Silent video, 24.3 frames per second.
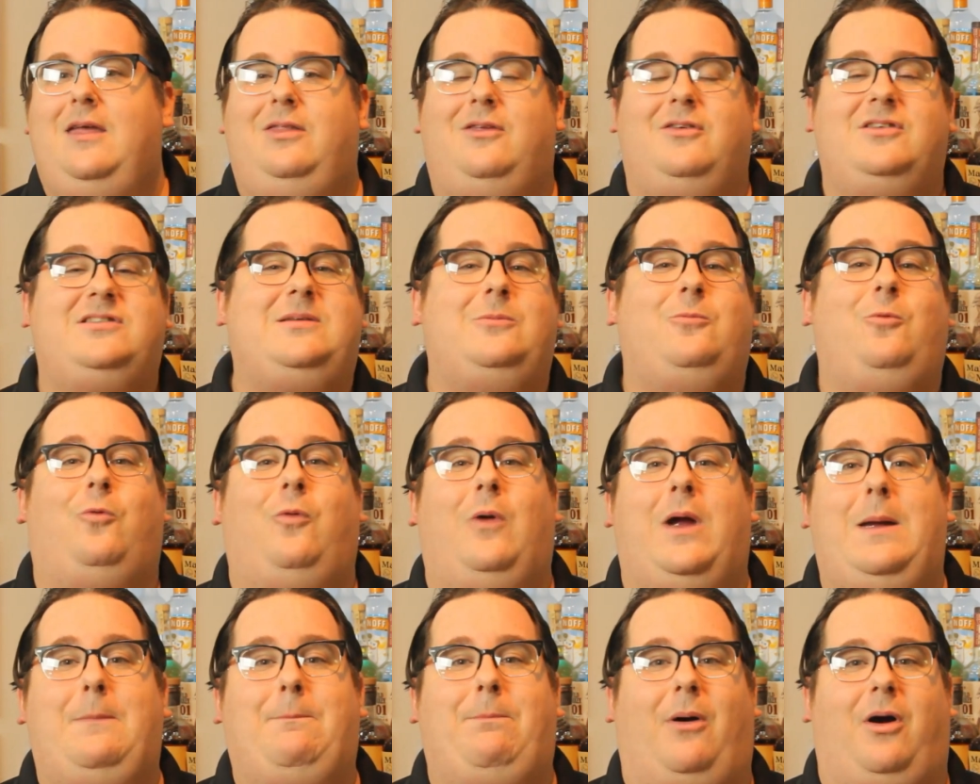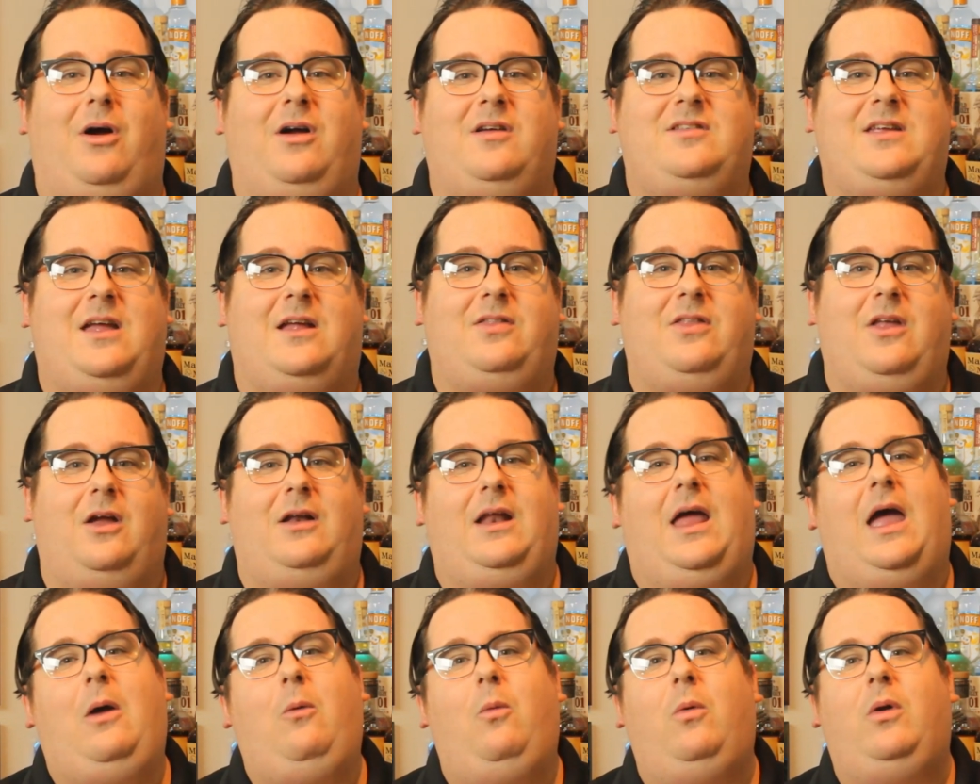There's some great bars out there,
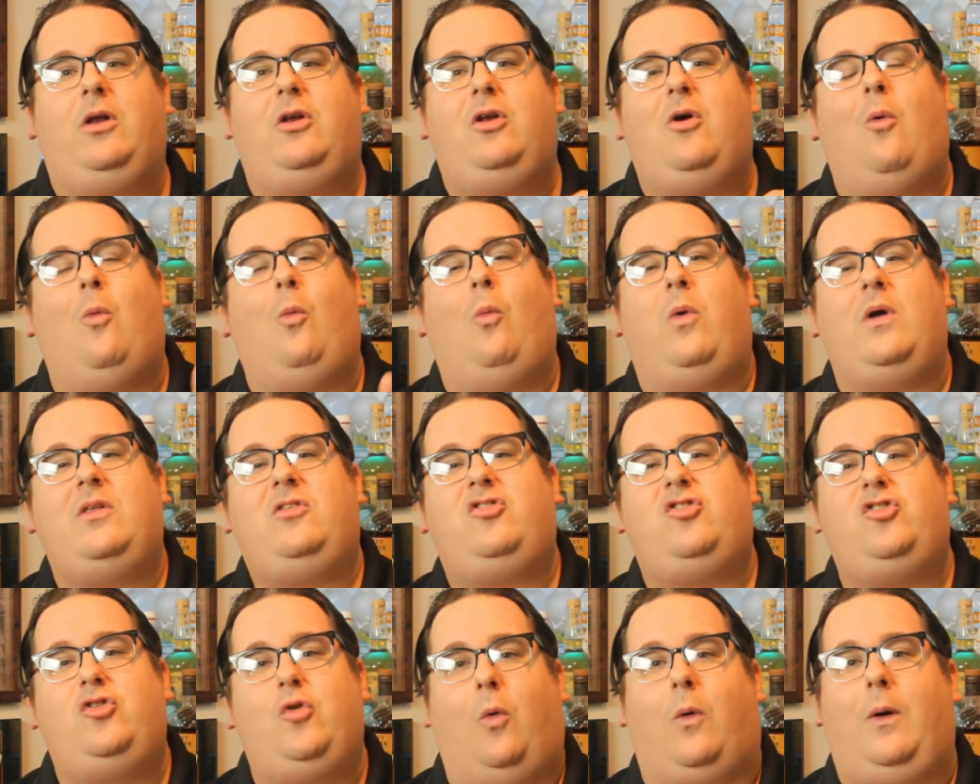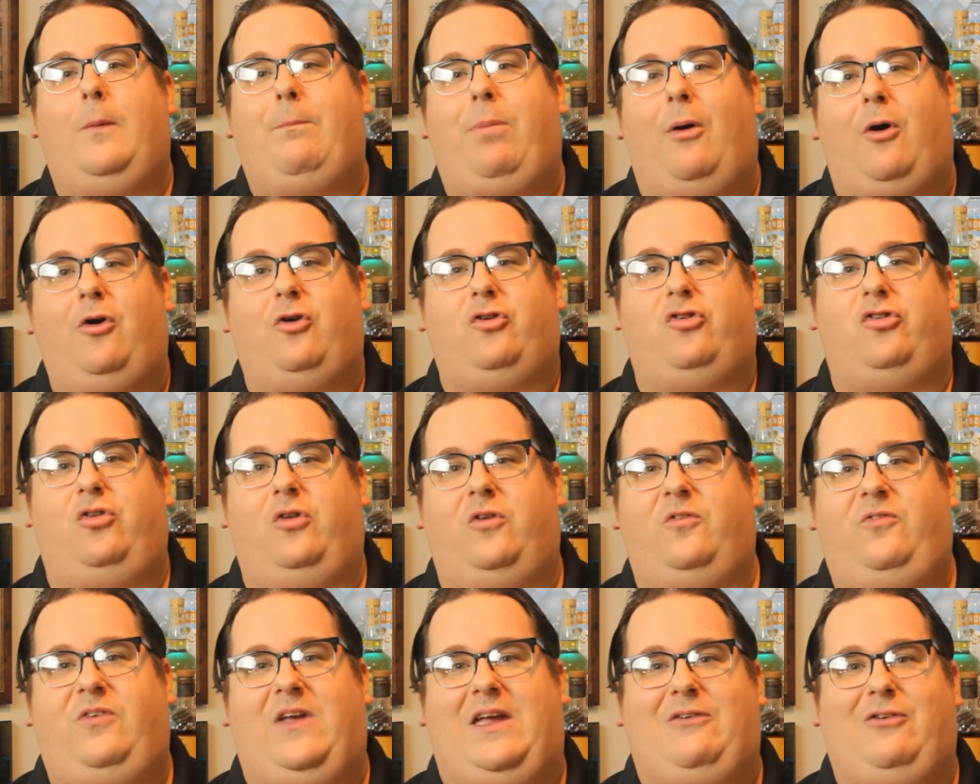and I want to know, what's your
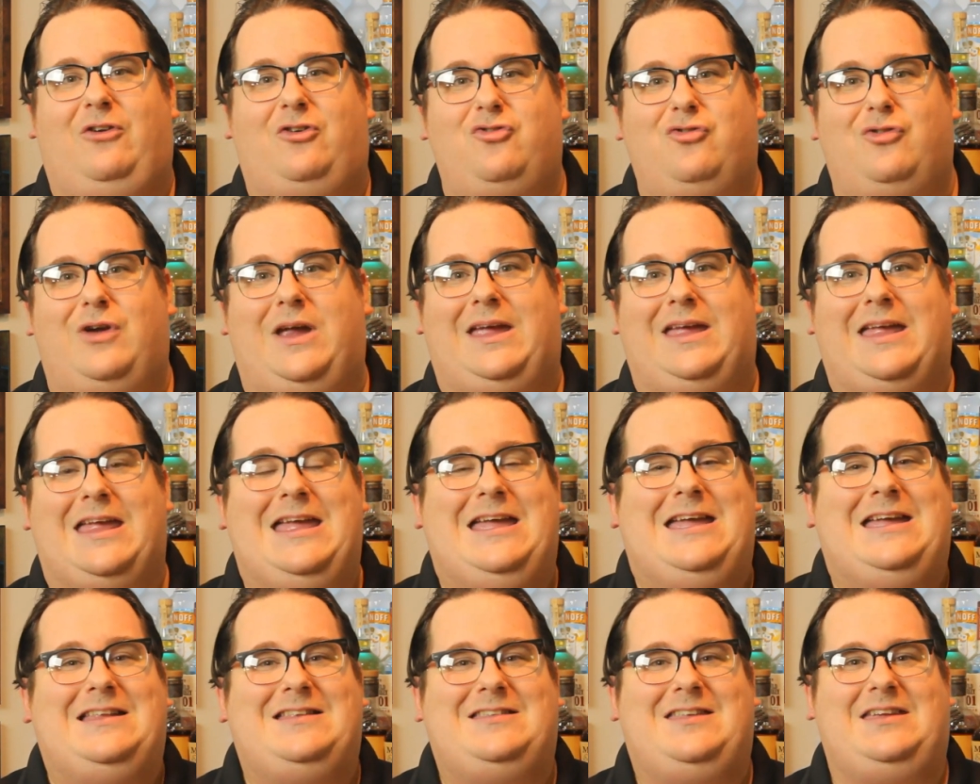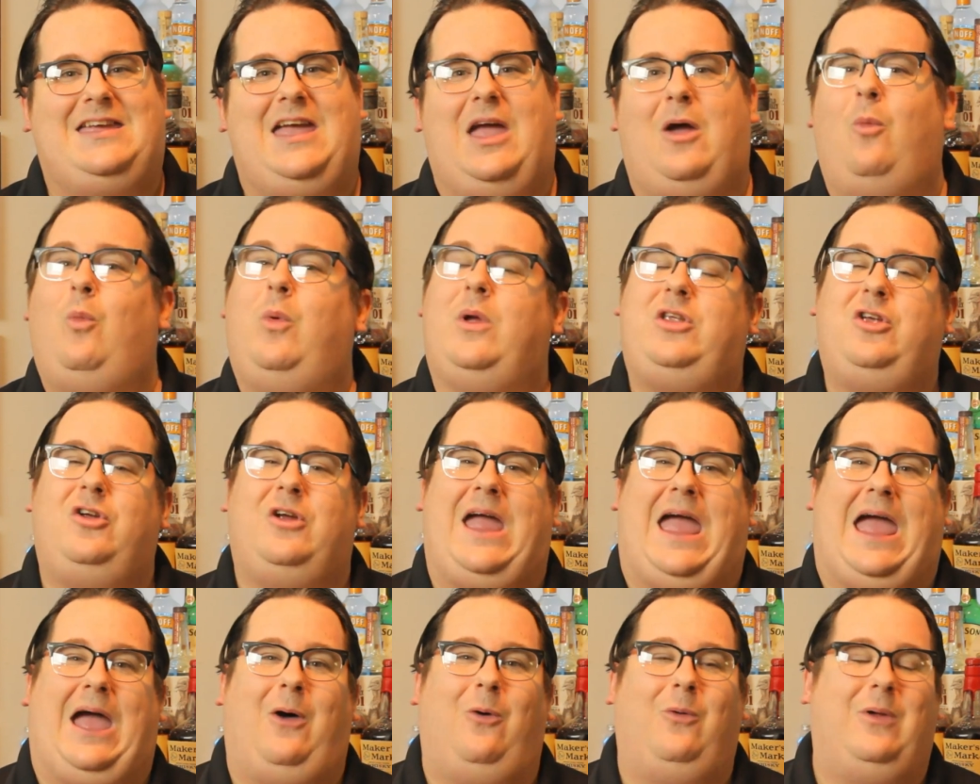personal favorite drink to get when
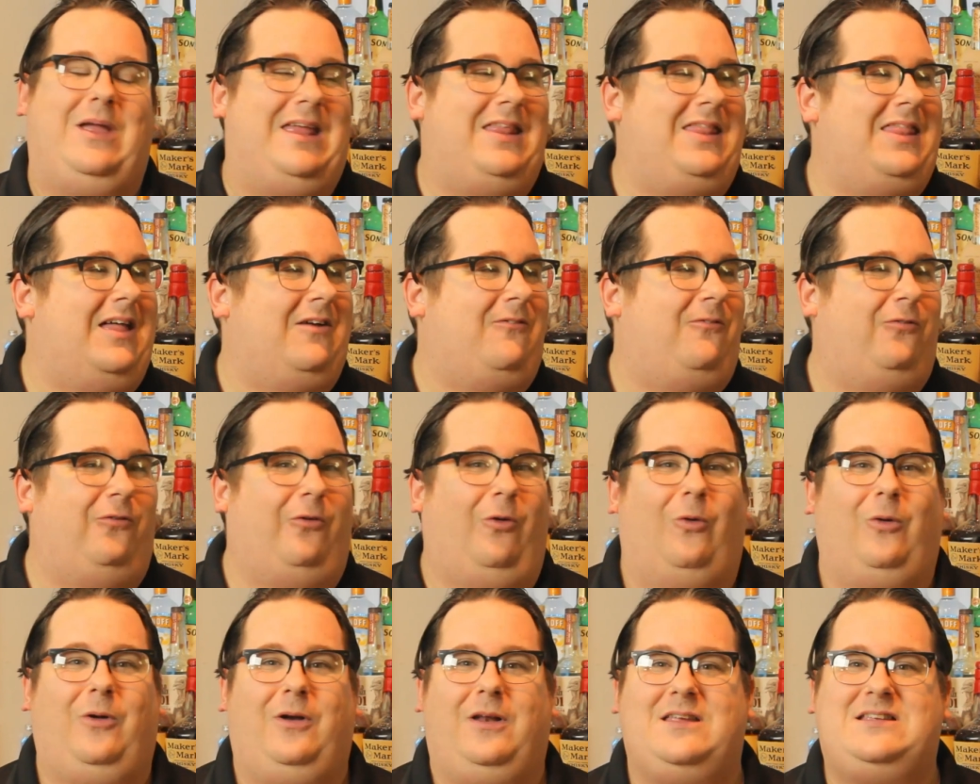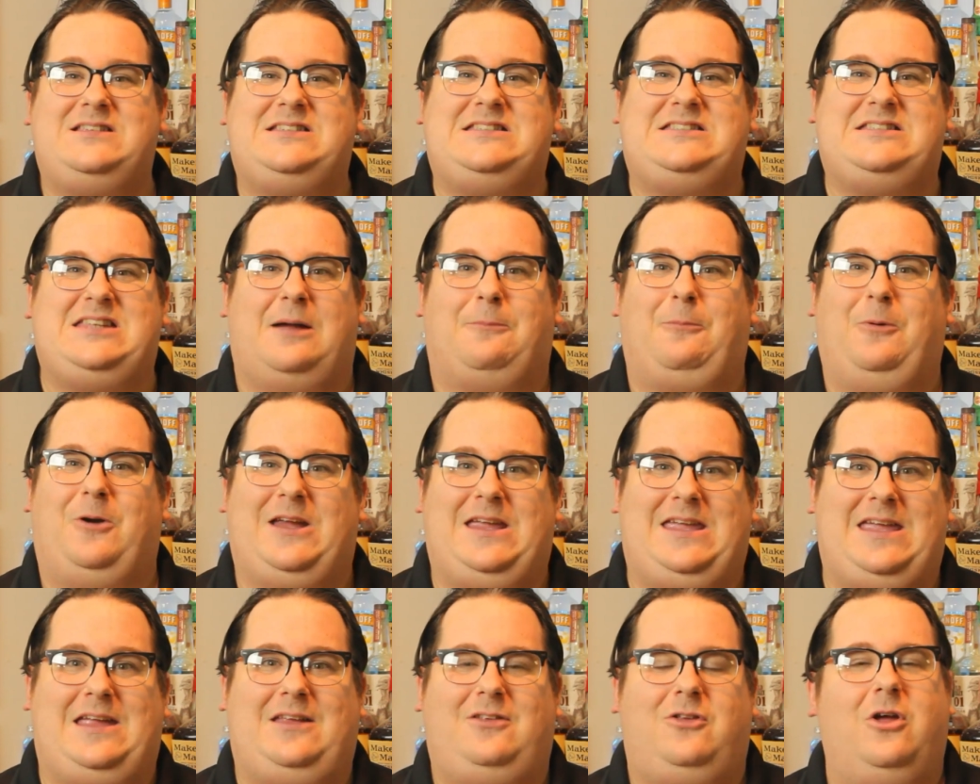you're out in the Florida summer
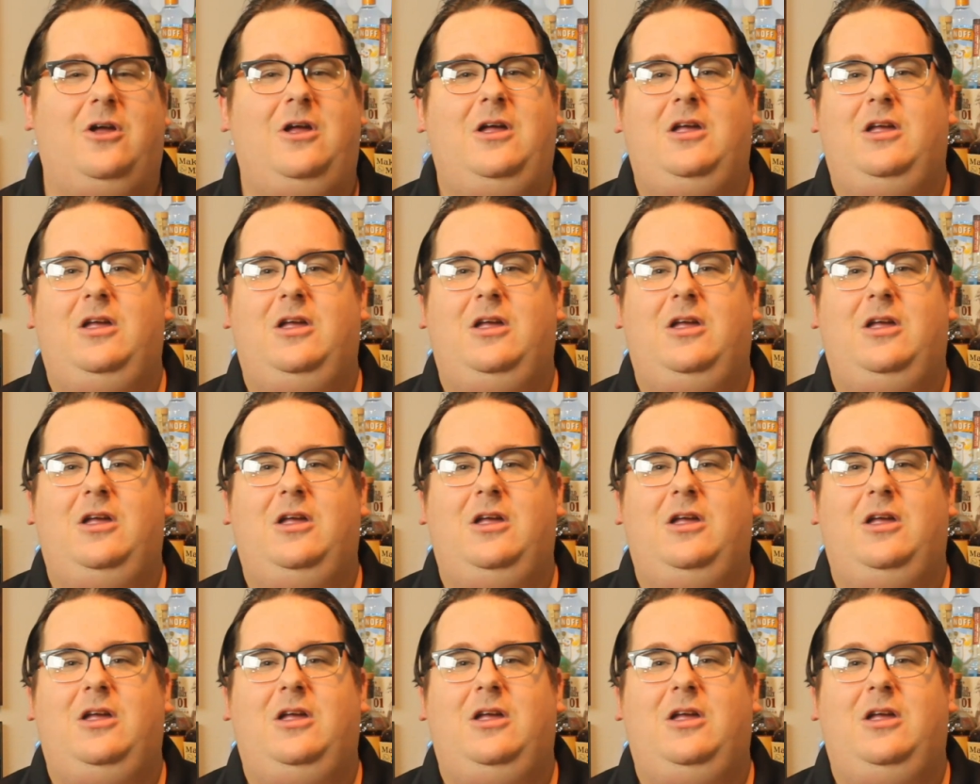heat?